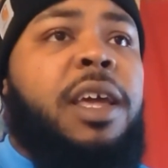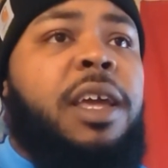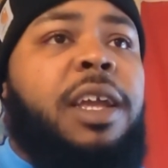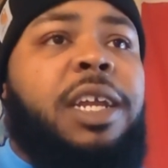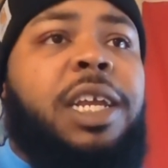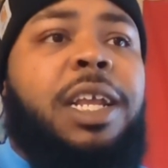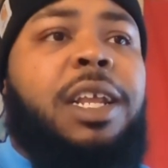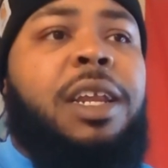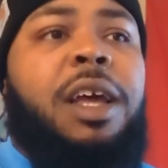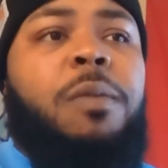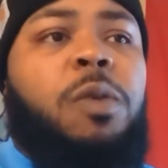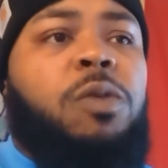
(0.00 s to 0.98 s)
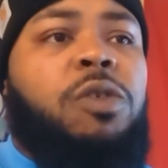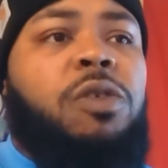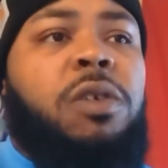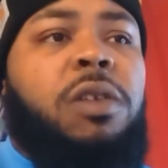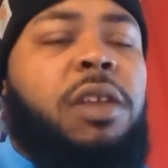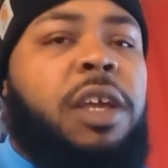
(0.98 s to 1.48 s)
He said the number was
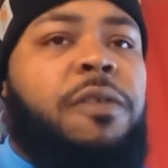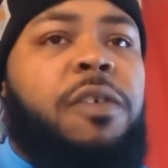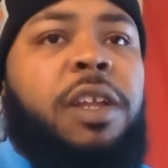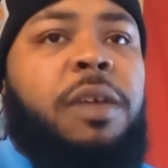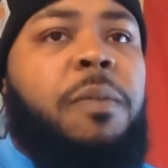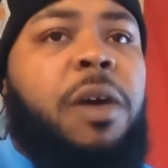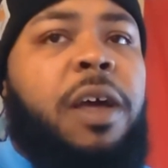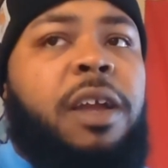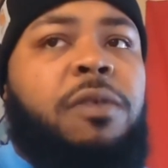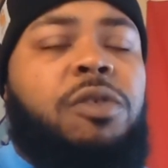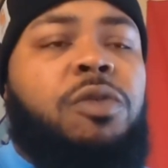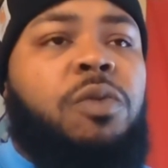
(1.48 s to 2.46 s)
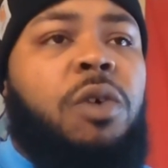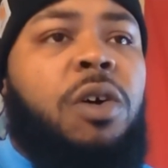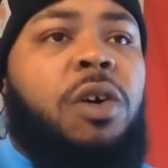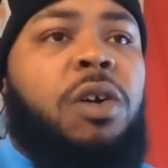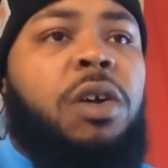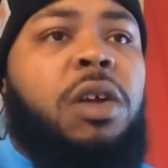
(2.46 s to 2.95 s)
different than mine, was
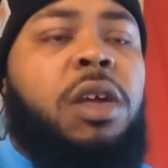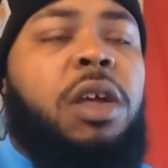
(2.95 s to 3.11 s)
wrong.